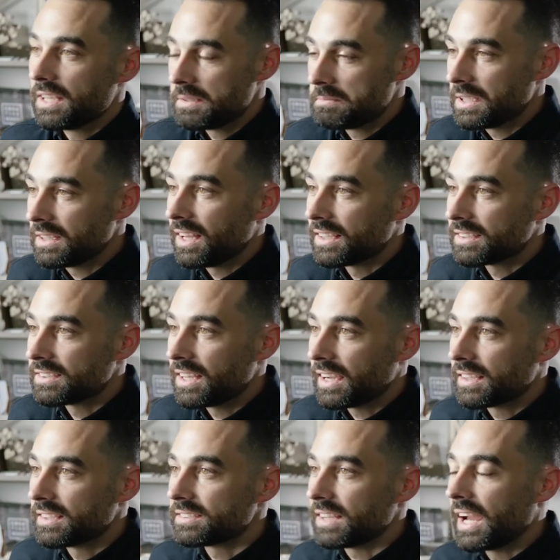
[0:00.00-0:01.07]
in me likes that
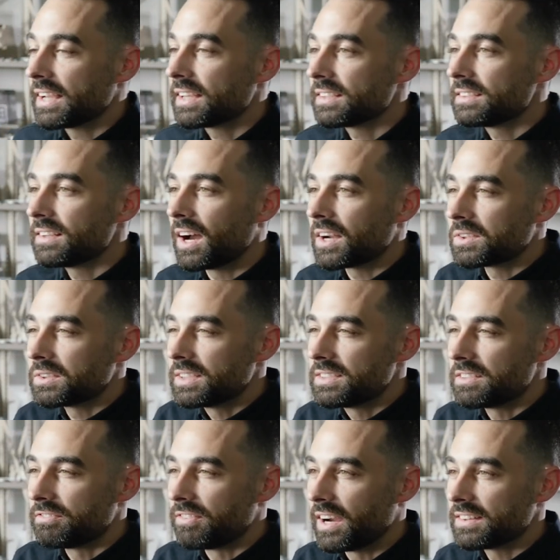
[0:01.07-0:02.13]
because I can not only
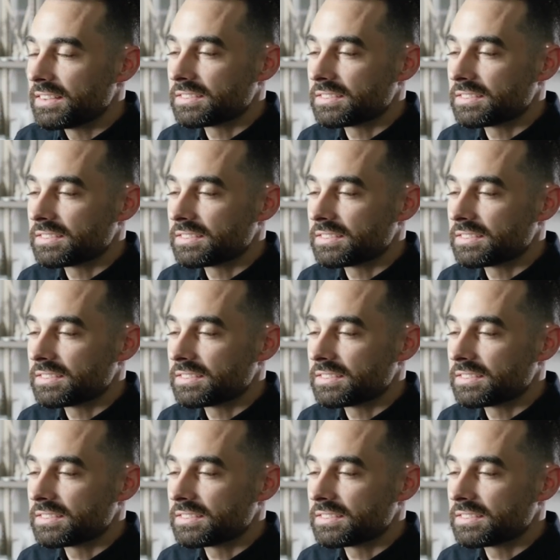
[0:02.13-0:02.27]
define